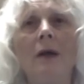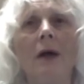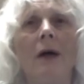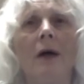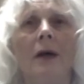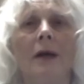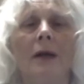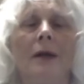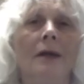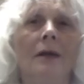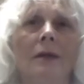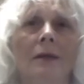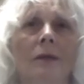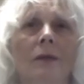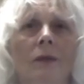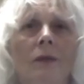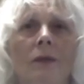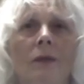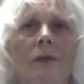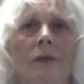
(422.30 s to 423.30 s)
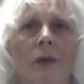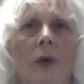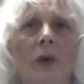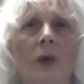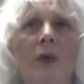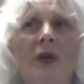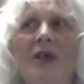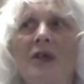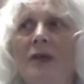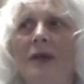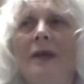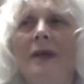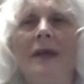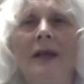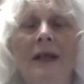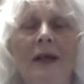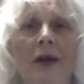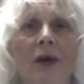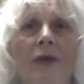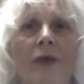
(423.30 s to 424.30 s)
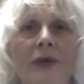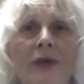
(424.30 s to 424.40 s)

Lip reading: on what we love